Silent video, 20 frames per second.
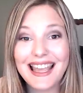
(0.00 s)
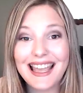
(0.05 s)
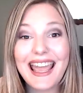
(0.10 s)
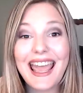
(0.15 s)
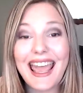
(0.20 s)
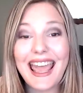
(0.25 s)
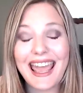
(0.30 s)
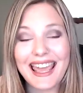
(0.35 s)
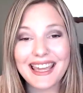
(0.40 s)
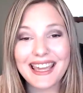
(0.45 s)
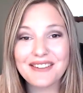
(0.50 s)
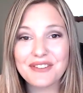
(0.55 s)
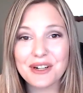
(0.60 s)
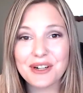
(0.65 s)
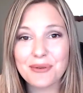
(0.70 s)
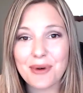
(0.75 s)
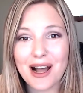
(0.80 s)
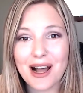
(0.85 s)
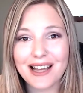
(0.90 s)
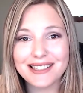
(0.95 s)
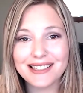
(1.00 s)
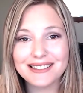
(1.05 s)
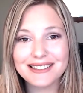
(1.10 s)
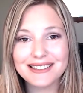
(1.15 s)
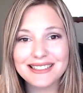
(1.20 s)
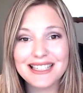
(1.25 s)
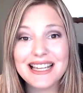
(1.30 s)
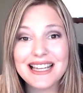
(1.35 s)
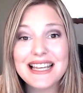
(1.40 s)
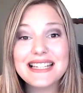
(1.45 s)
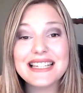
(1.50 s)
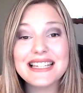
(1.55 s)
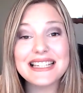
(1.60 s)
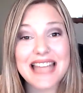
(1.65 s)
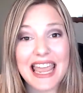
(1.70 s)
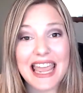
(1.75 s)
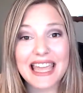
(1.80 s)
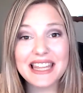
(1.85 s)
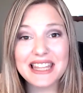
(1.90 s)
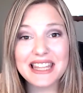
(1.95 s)
Hey everyone!
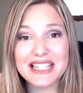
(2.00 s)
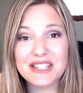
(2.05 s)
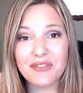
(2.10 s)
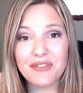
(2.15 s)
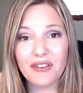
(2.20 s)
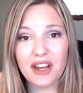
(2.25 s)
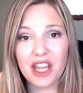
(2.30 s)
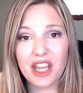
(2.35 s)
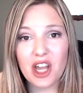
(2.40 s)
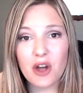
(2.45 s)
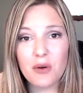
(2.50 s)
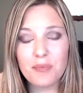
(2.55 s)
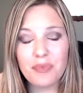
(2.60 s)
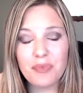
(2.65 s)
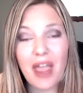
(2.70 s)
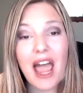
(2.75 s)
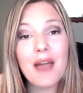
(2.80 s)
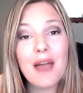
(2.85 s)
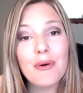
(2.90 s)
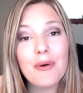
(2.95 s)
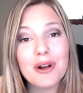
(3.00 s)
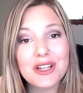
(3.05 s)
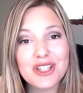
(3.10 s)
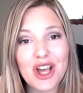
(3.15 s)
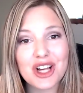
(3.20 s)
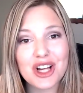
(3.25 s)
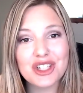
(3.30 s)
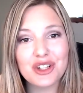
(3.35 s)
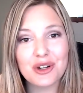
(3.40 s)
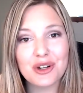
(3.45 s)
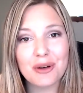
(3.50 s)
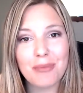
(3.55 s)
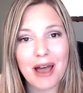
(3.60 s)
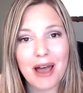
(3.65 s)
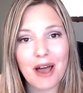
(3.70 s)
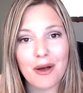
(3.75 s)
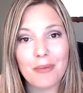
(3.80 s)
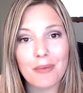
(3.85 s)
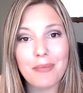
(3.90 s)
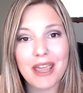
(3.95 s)
Today in this video, I want to talk to you
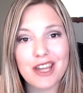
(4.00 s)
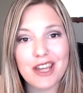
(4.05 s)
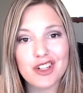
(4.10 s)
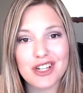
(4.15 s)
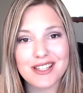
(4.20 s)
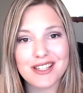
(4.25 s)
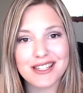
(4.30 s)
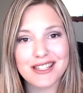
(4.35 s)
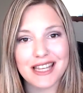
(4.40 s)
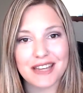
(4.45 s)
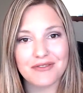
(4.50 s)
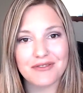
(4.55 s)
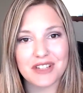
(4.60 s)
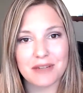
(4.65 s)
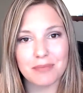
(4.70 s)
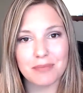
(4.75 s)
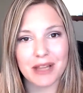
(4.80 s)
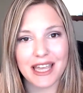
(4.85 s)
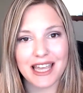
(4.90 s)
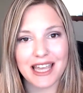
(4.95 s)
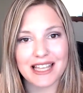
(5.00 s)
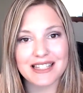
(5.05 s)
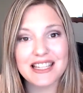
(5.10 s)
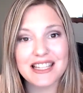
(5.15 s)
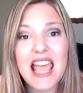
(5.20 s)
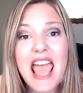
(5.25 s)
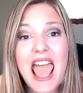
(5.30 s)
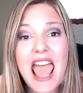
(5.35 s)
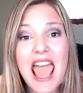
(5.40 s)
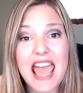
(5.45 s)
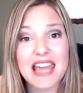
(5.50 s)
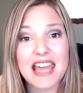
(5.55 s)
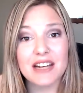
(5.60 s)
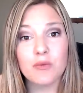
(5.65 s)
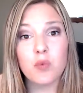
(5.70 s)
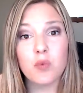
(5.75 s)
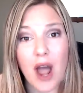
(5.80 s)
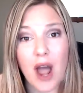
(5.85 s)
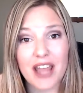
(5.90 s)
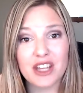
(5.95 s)
about patient safety plans
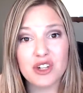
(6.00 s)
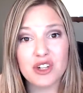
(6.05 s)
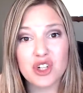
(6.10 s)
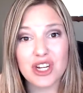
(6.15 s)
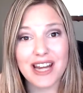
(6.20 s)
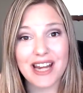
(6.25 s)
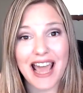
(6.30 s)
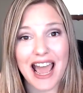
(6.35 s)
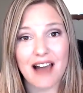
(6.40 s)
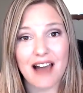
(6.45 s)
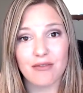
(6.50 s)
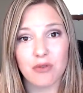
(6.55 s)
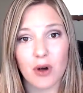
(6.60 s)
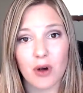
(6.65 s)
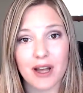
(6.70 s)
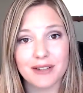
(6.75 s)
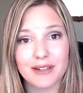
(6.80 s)
and why you should have one.